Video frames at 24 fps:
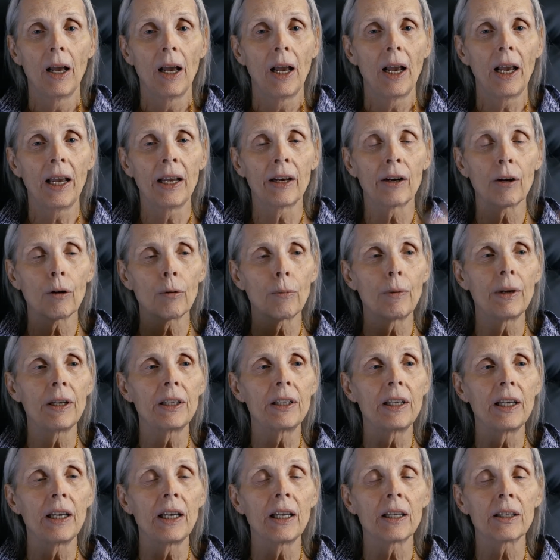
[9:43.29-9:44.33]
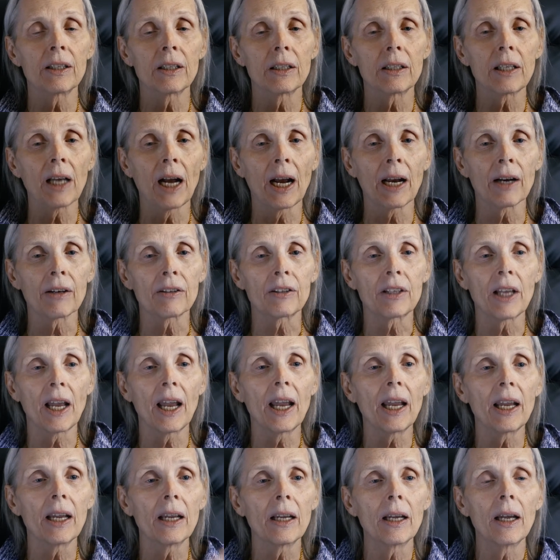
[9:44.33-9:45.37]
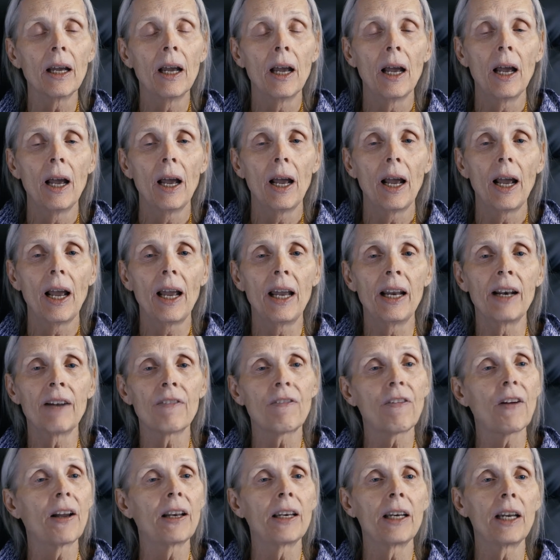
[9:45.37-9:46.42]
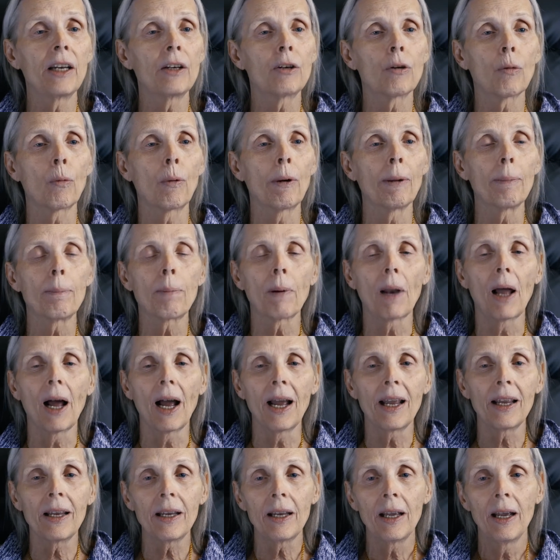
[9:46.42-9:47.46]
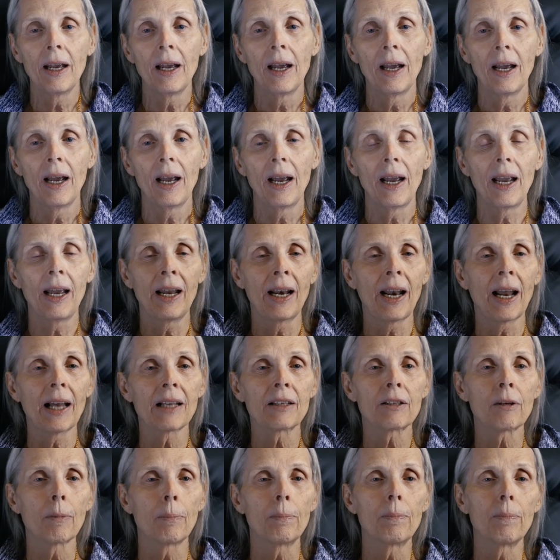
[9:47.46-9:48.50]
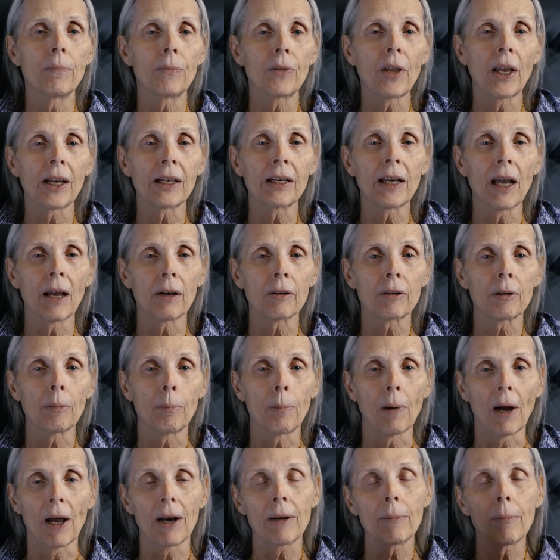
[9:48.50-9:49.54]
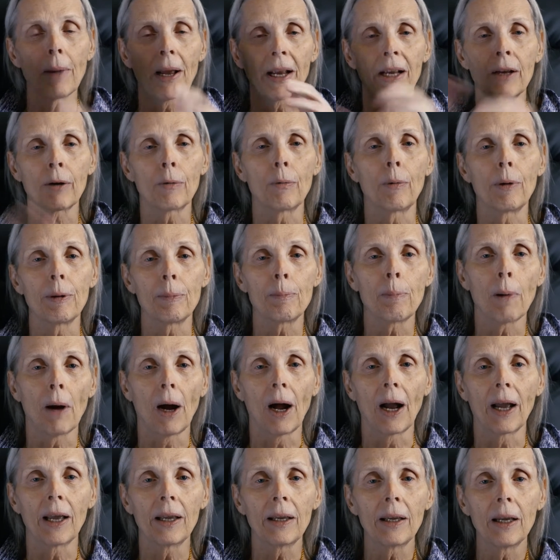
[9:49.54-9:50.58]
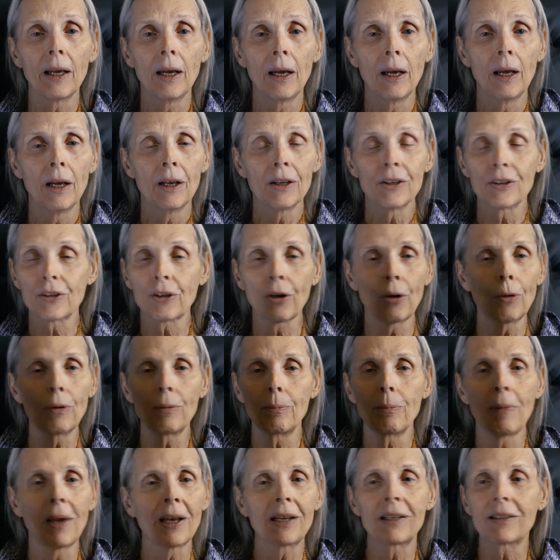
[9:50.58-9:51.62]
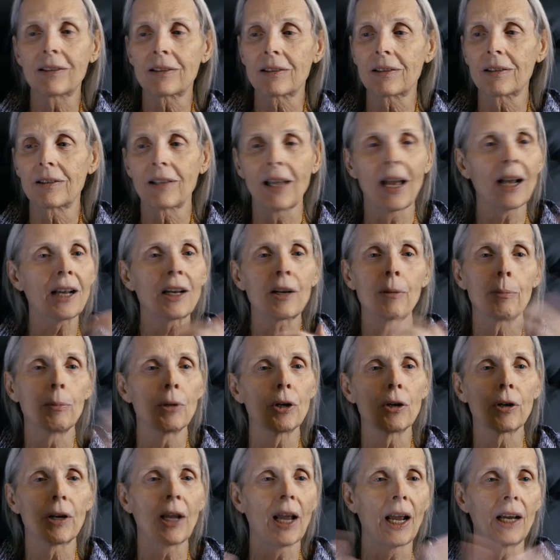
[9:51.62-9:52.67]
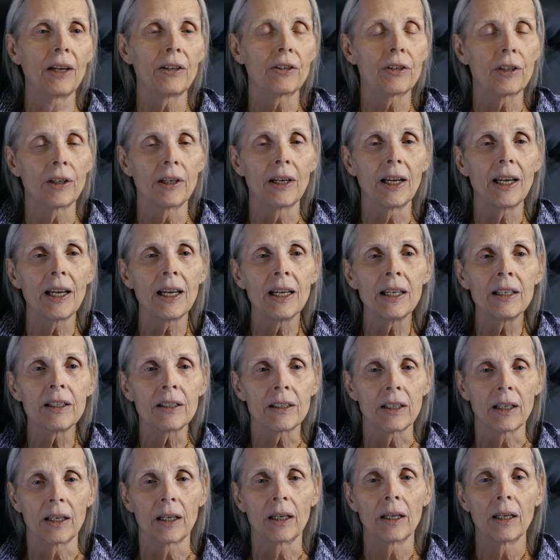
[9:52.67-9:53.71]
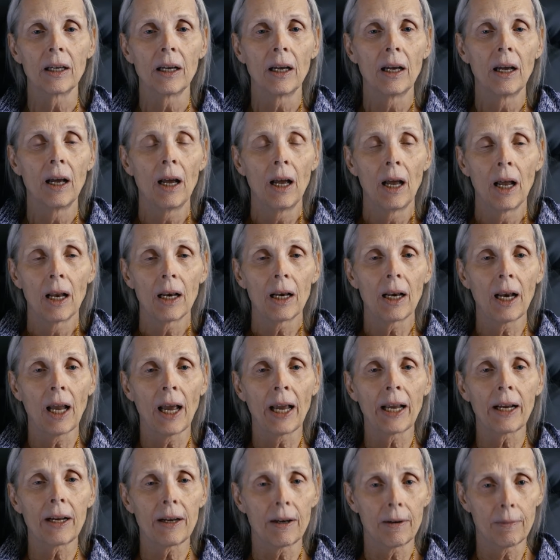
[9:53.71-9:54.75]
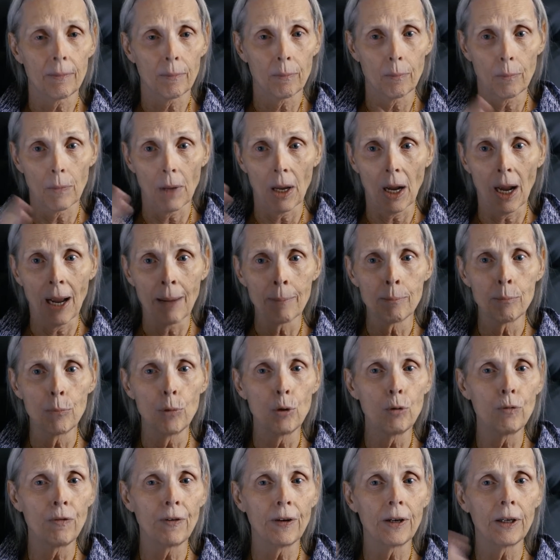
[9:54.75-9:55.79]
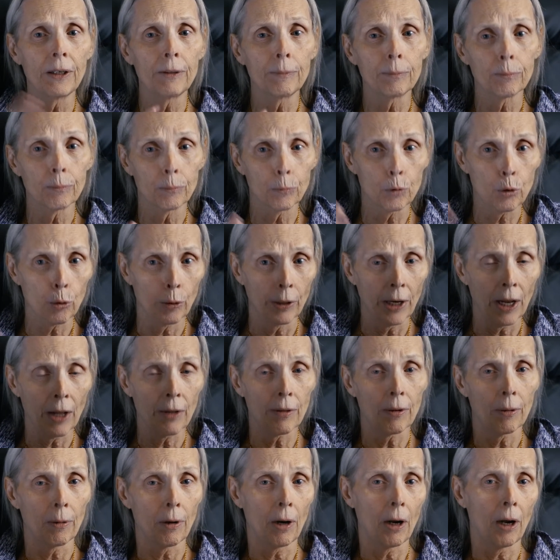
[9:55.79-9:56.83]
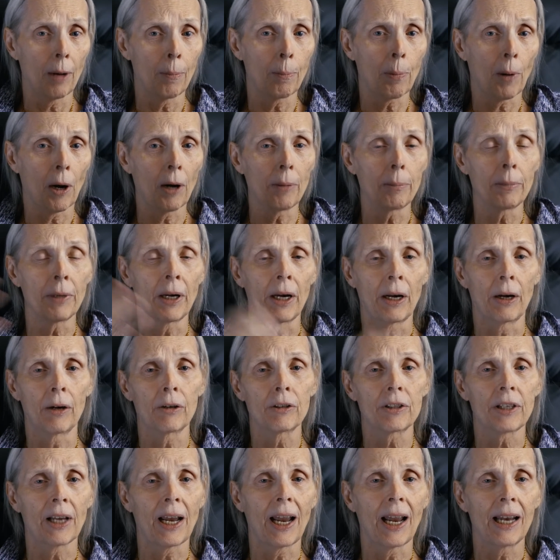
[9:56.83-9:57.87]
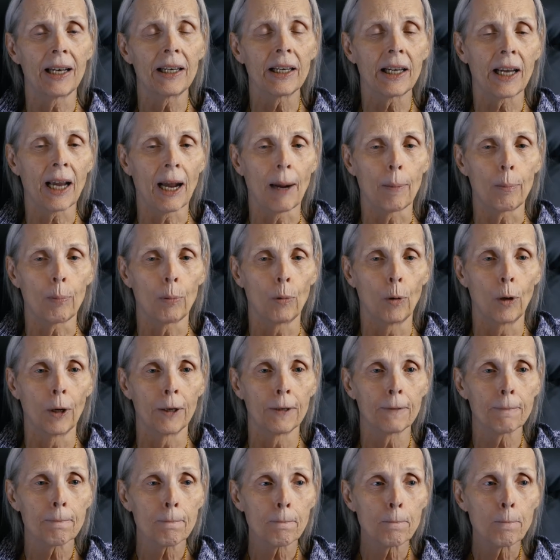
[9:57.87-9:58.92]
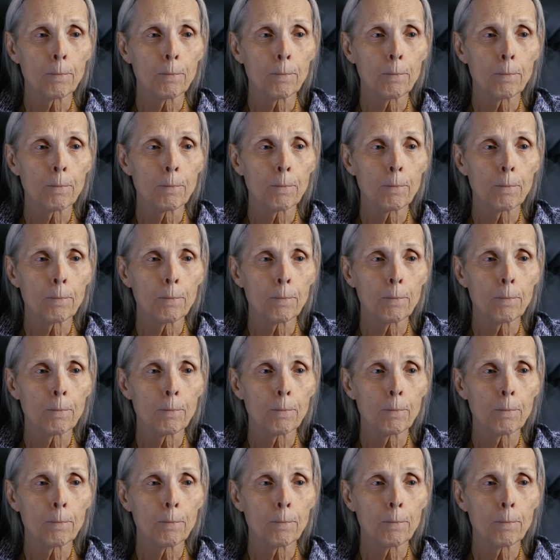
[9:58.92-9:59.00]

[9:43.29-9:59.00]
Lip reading: And it'll read the entire thing. And if I need to reply, it has a thing down at the bottom I can reply. So it makes that communication easy. Like I'm moving to another apartment here. It's a handicap one.